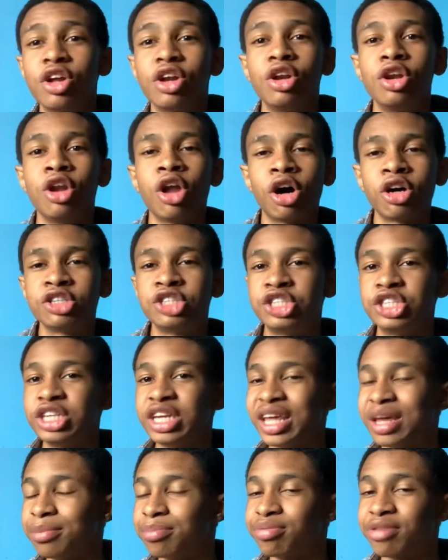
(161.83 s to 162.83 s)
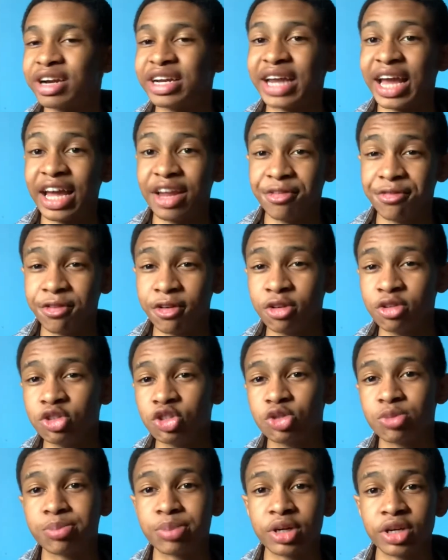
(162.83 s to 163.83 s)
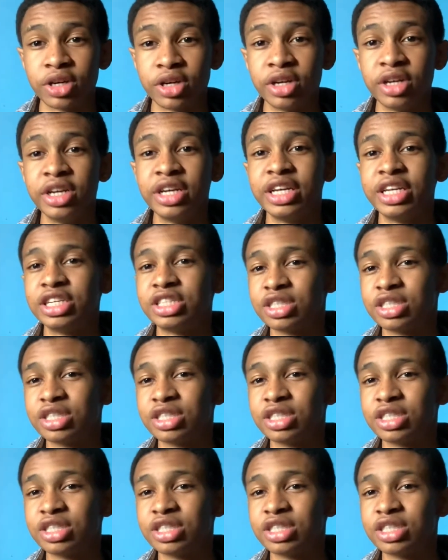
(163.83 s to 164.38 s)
large name brand headphones, but it's